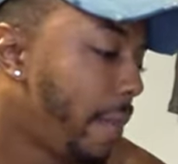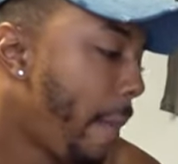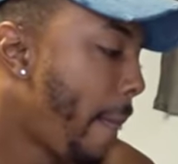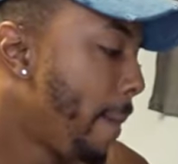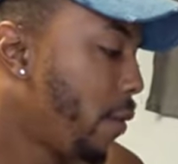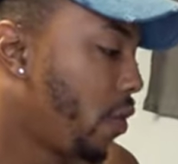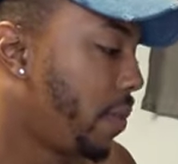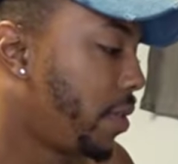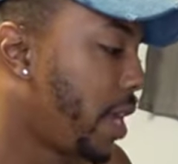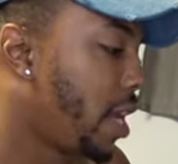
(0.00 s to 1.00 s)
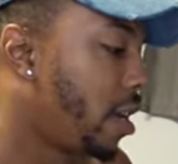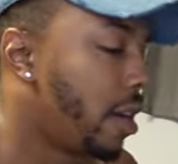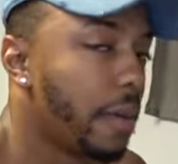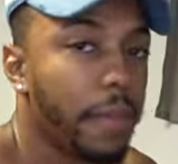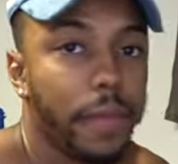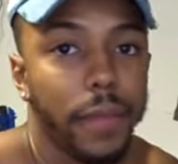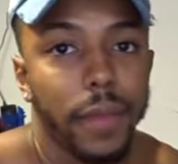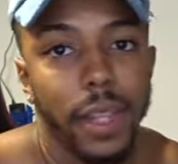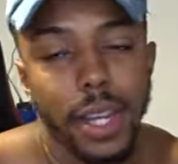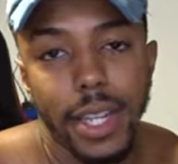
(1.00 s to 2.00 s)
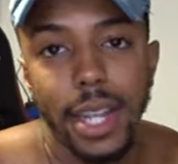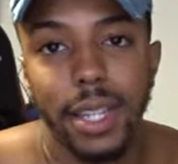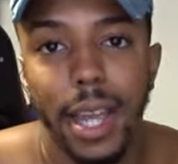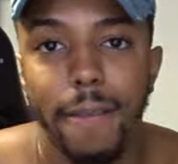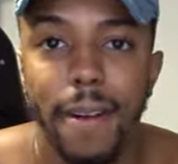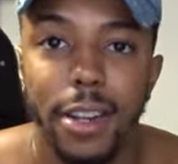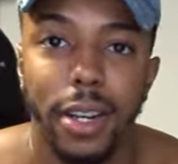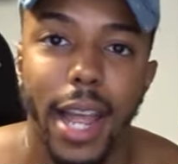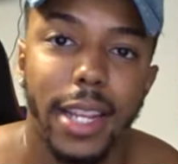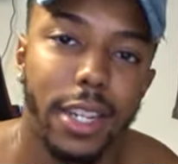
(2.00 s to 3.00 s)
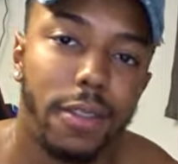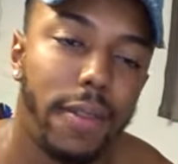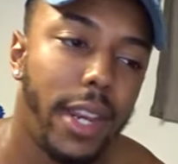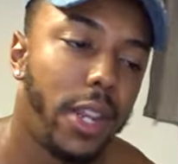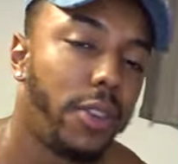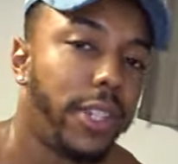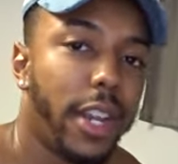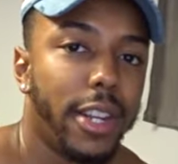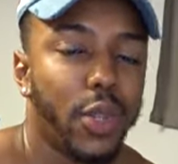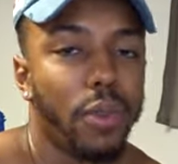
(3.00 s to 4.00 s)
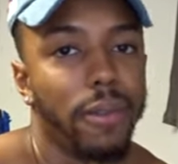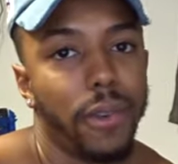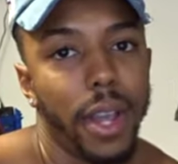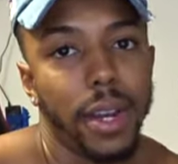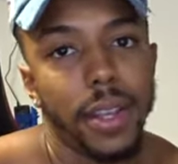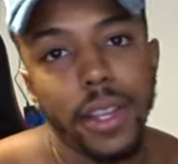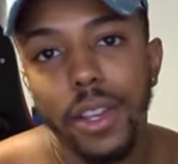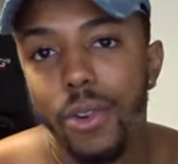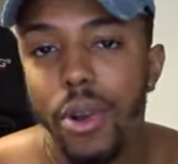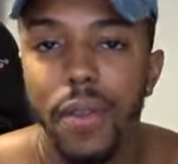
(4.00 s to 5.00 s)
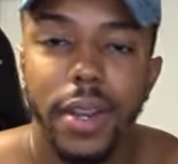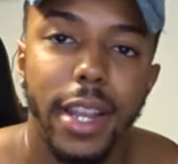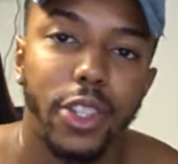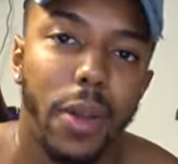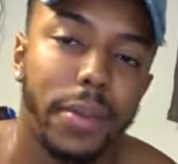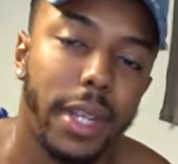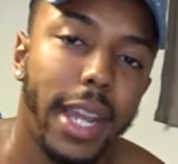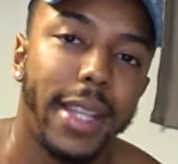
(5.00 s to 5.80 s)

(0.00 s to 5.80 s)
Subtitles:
You know what I'm saying? To get to, like, find your likes in this video, share this to a friend, whoever it is, you know what I'm saying?